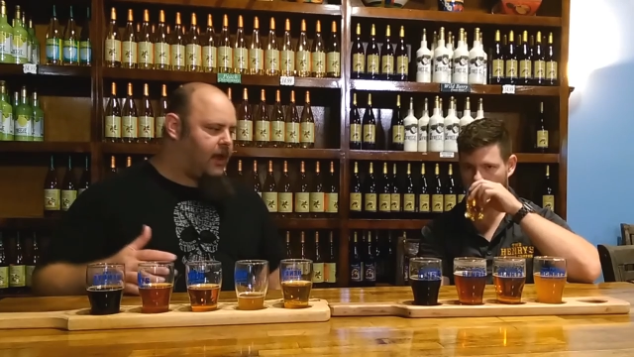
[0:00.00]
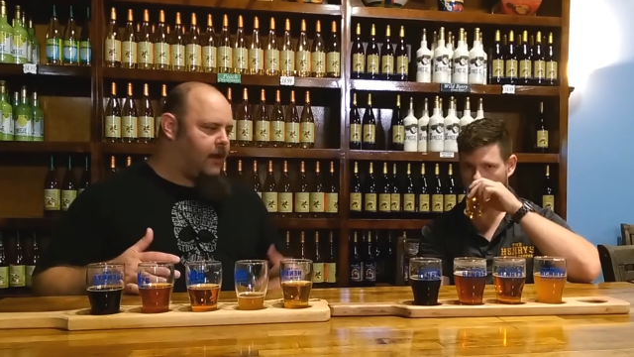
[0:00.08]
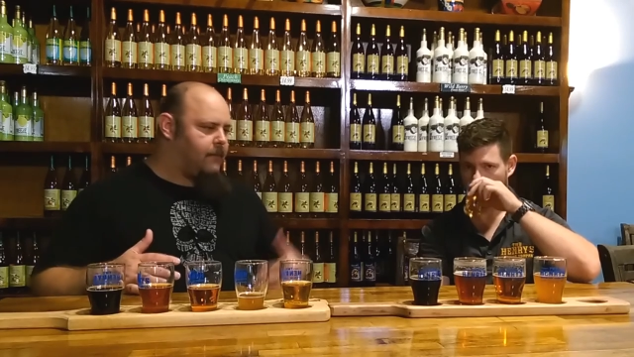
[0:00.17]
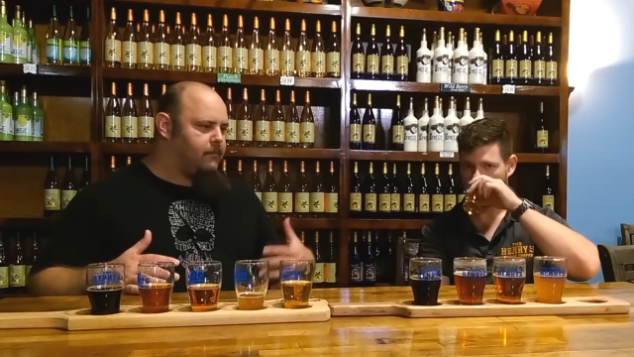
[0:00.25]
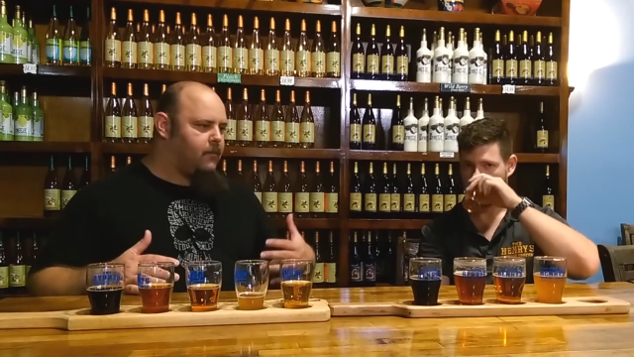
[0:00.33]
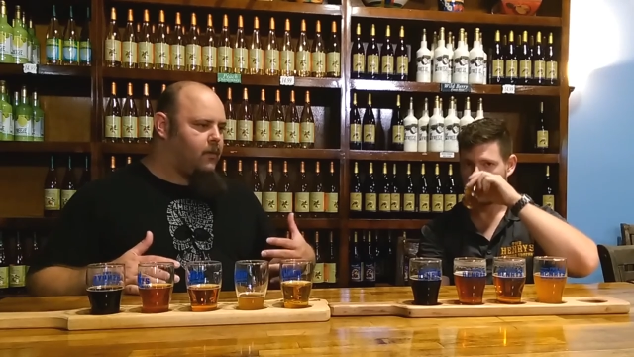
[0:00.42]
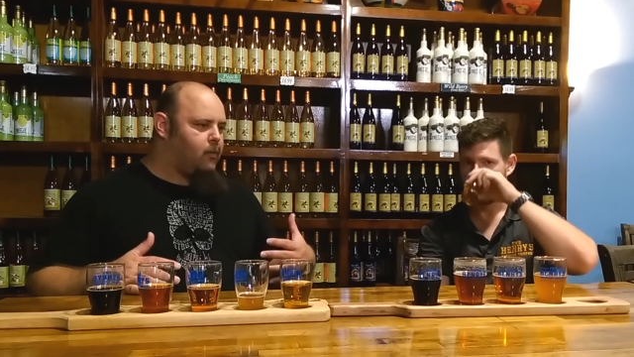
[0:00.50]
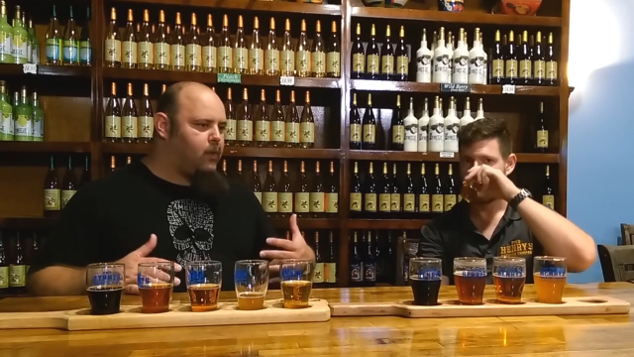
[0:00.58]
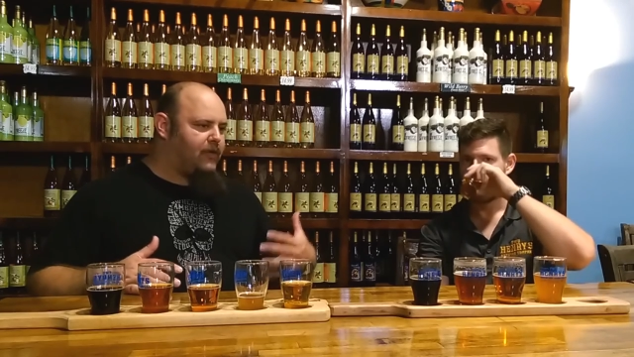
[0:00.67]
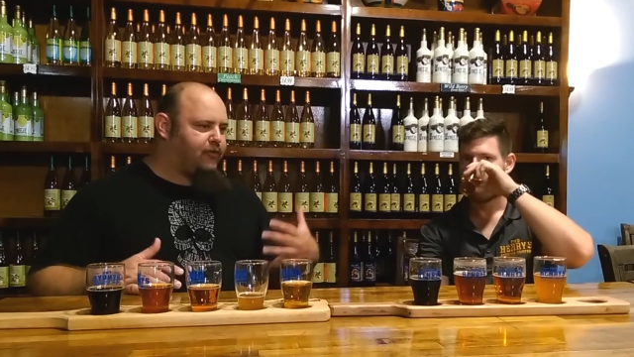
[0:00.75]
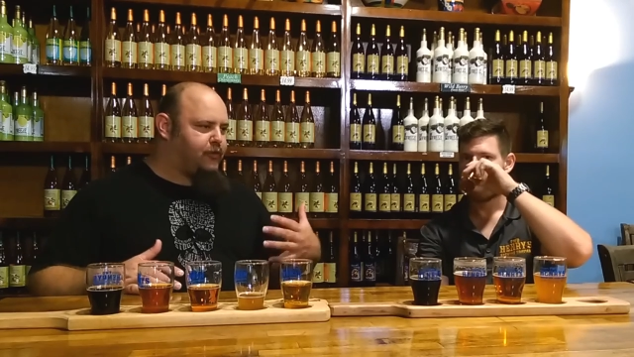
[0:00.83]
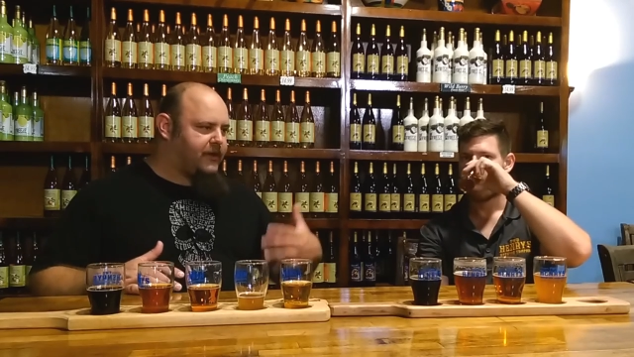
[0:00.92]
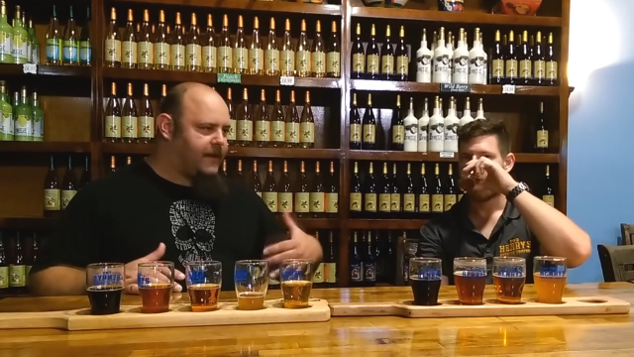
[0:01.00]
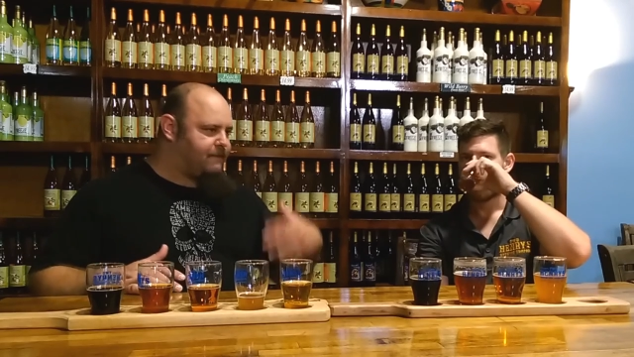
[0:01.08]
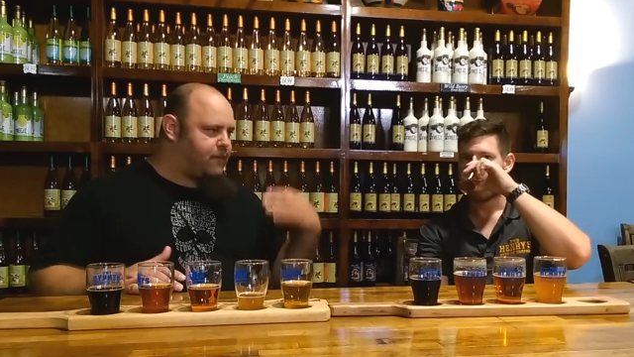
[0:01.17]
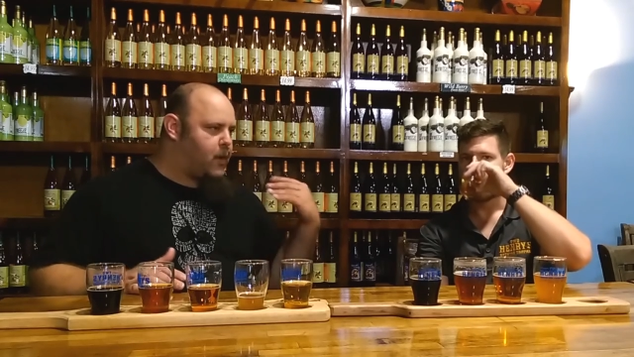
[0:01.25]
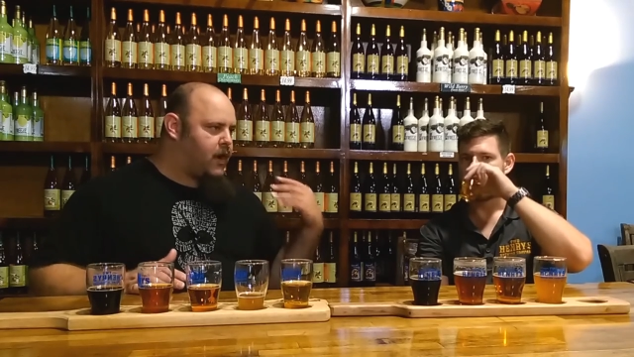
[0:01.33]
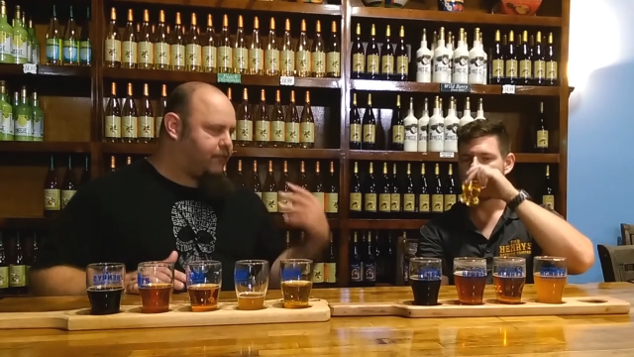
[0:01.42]
Speaker 1: Um, what's looking
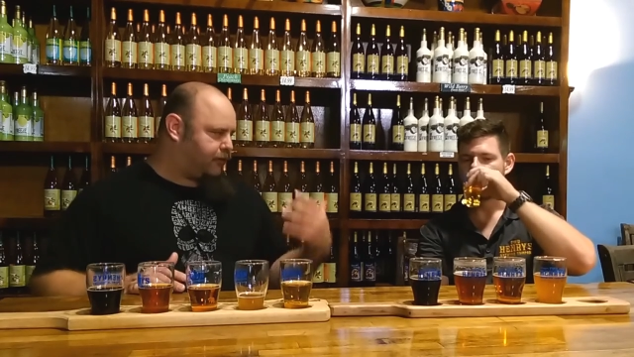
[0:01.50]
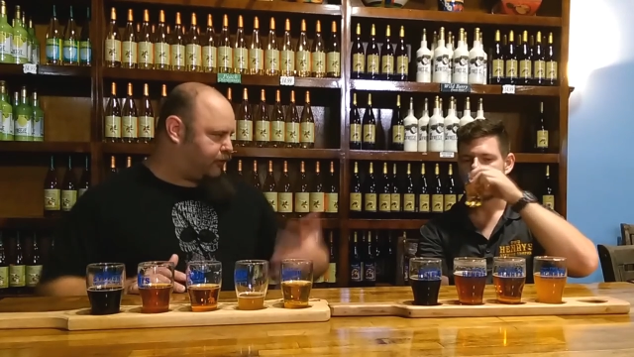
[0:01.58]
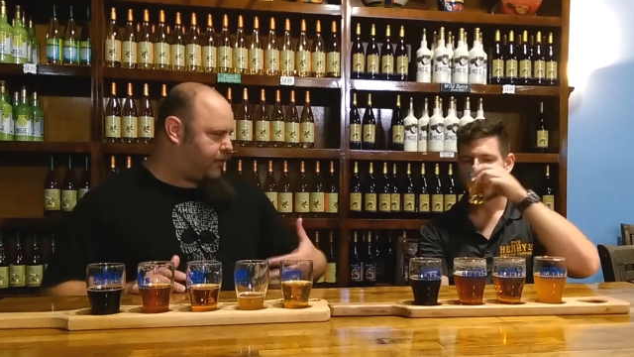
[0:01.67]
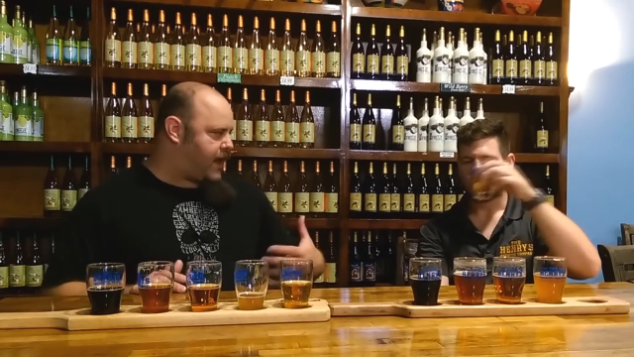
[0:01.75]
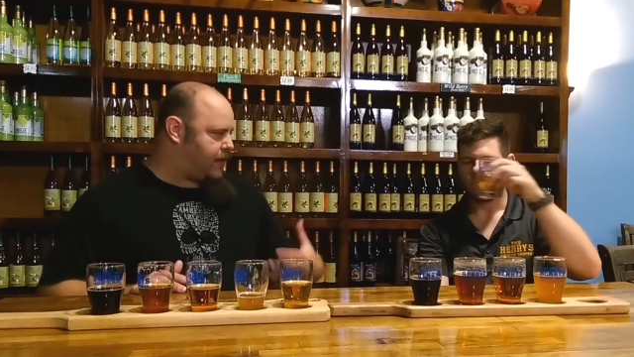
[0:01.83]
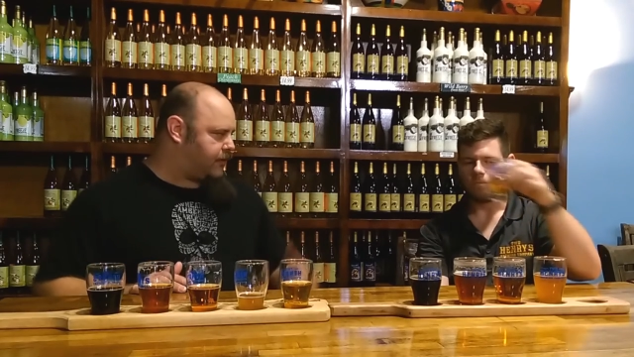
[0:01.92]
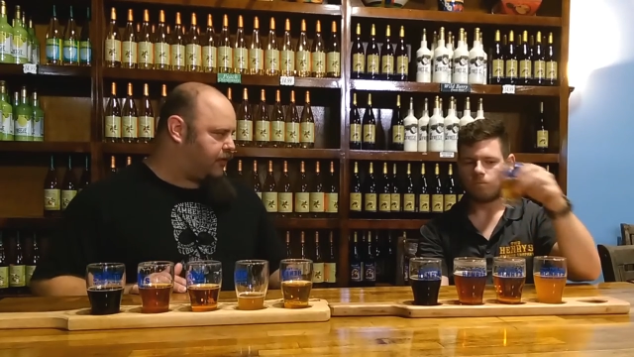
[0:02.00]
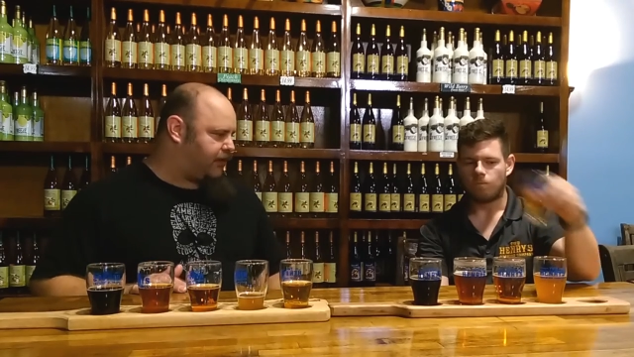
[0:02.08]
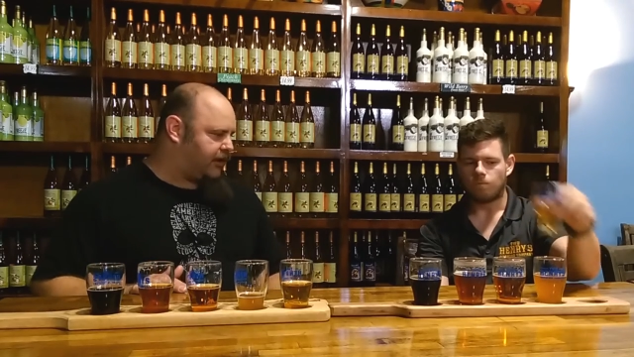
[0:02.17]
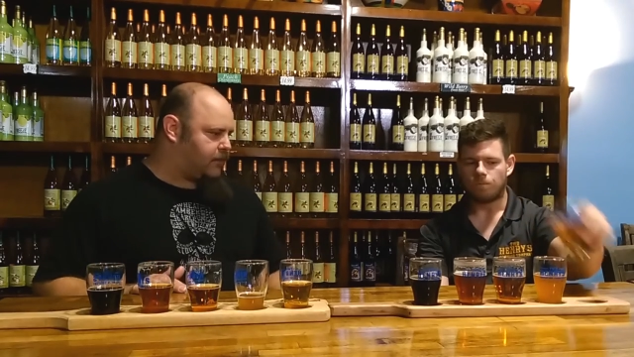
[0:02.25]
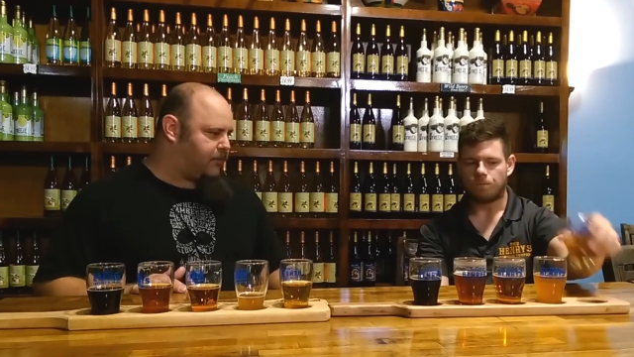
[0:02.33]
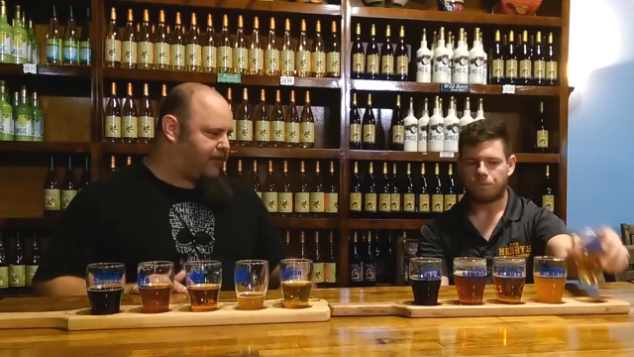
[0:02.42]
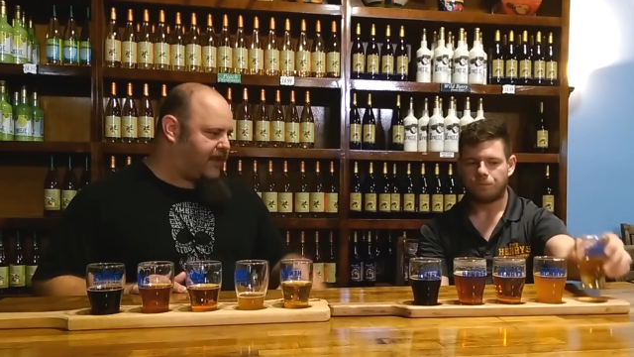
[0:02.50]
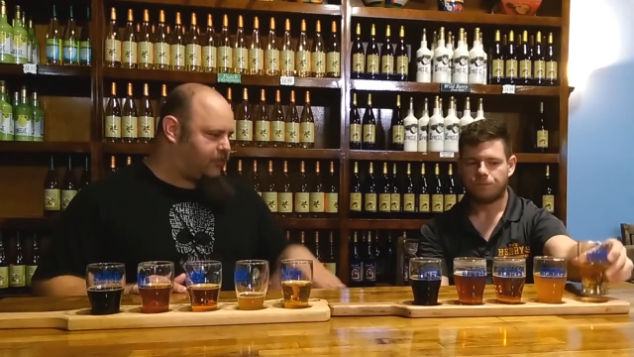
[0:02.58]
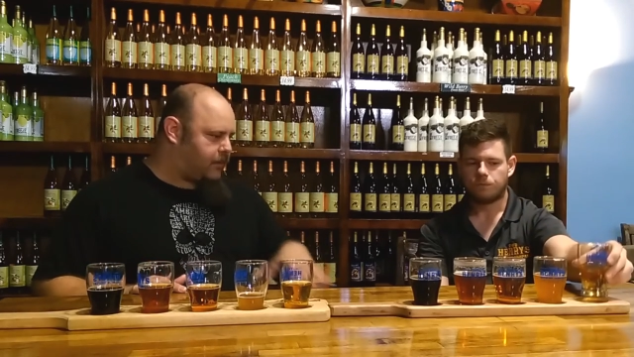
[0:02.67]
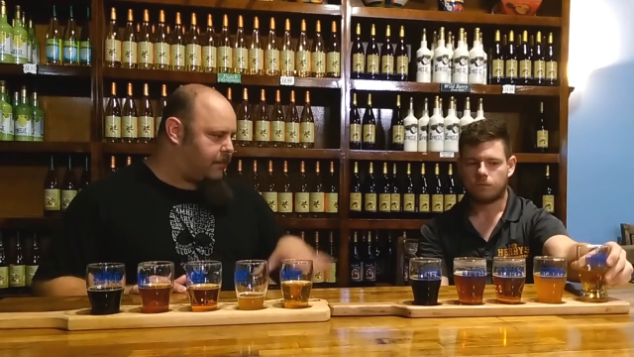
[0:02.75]
forward for Two Henrys? Like, you know, besides